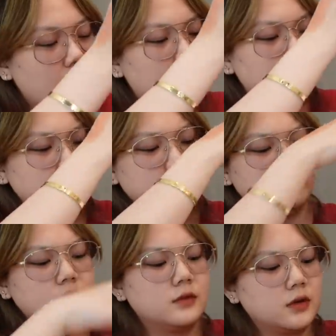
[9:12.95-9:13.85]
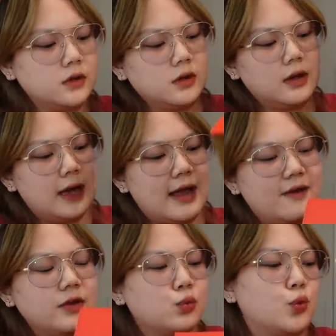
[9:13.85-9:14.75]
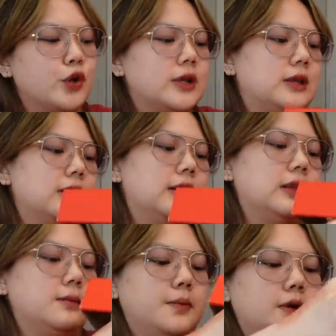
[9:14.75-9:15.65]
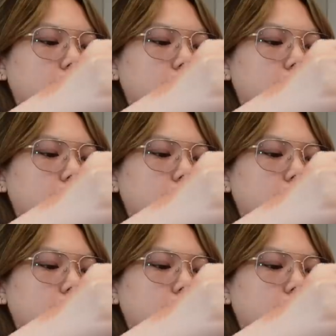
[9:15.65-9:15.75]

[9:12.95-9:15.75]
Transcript: I haven't worn it yet, but